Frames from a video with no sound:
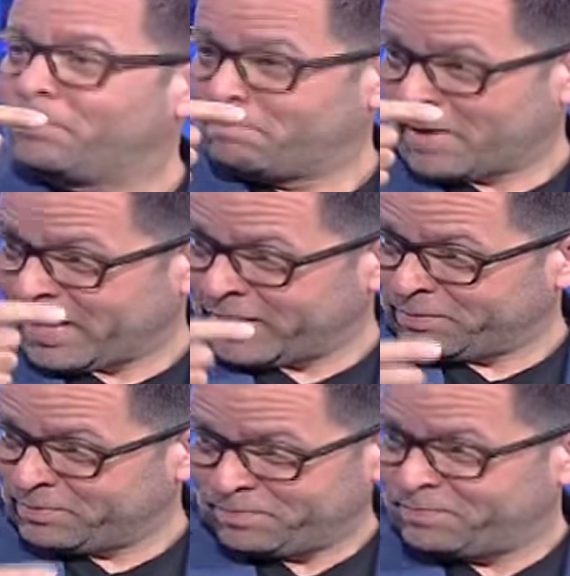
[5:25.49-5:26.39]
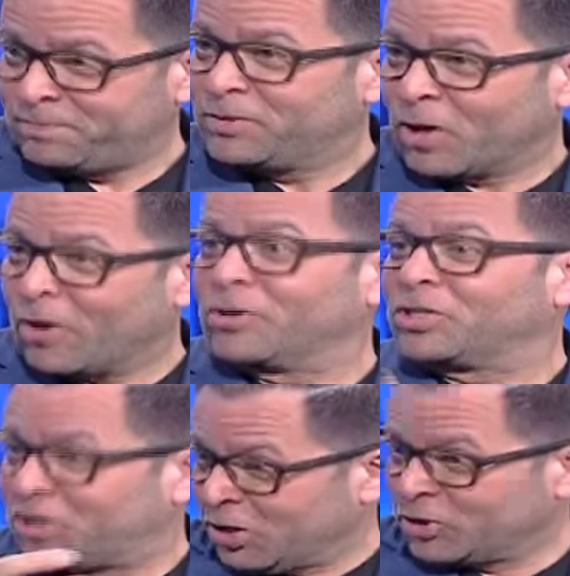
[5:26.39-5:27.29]
my
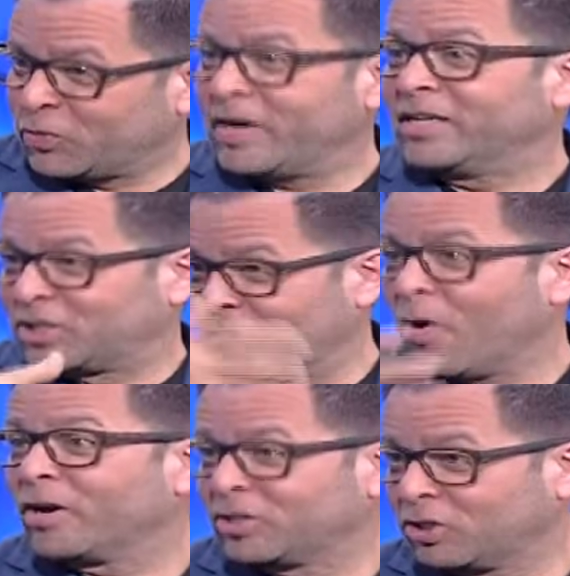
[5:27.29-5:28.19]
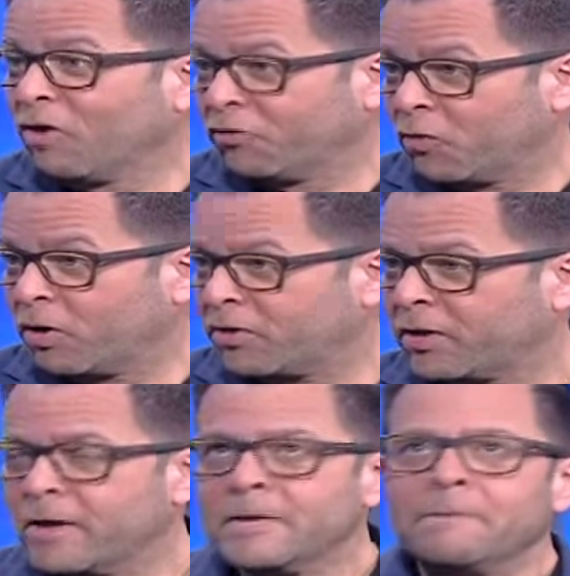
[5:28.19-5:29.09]
daughter's children, and so on yeah. and so forth. Yeah.